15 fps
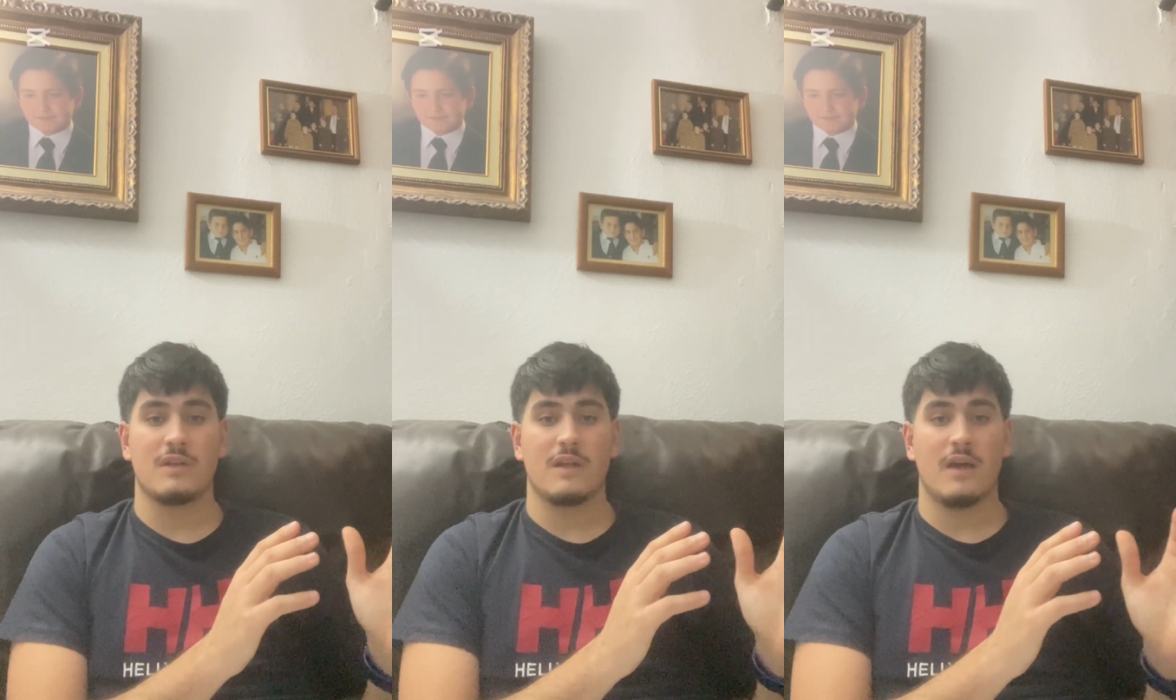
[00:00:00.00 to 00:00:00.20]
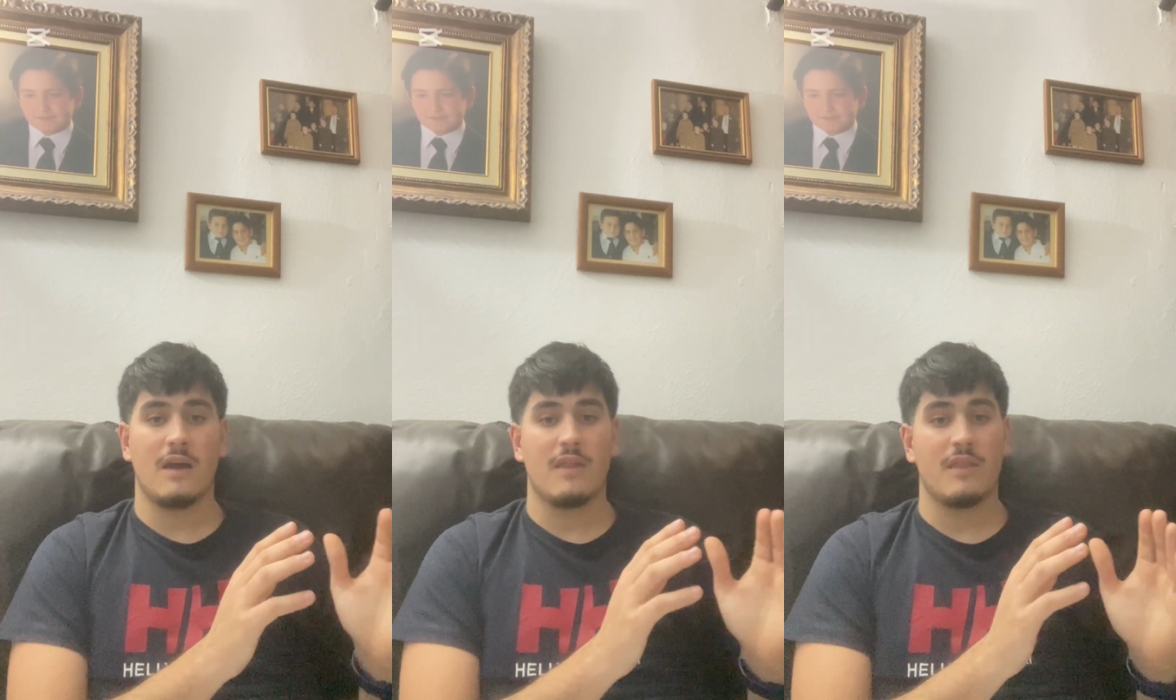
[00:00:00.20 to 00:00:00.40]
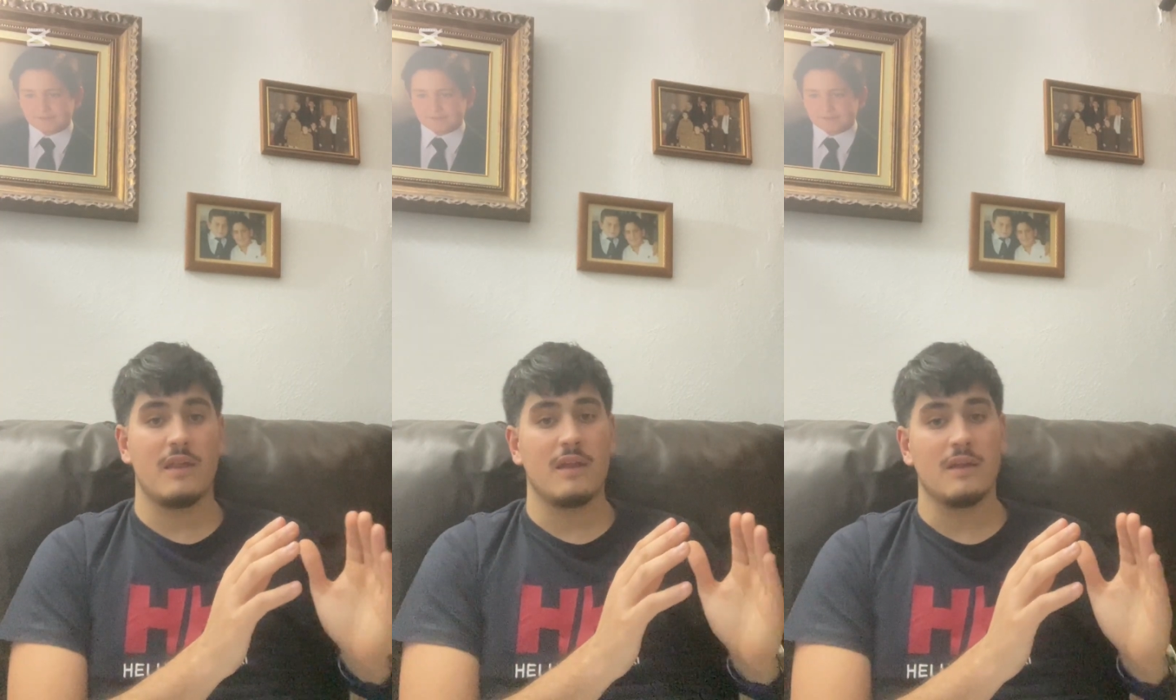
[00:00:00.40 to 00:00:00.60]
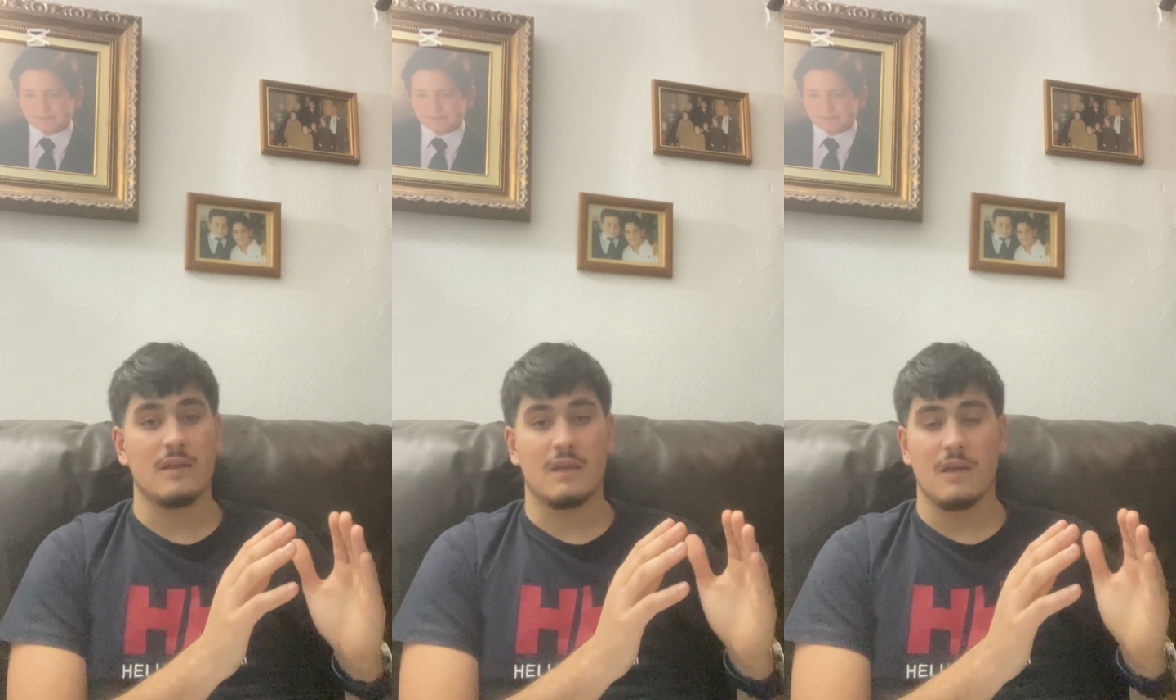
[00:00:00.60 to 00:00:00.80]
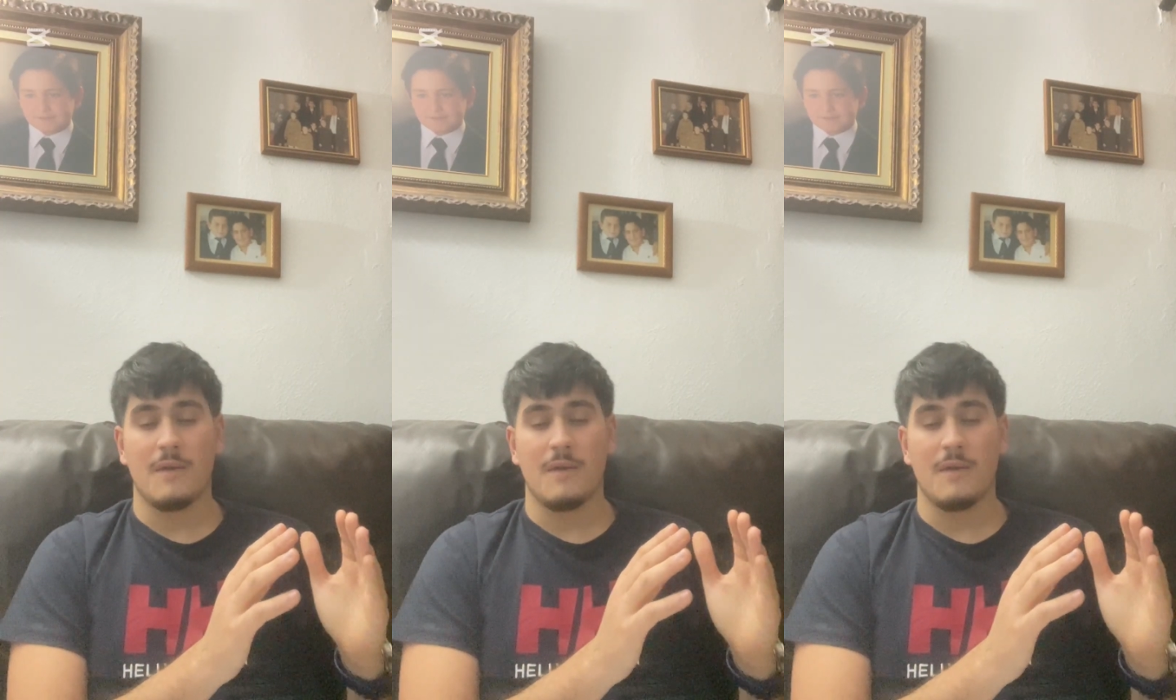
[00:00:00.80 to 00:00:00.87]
I think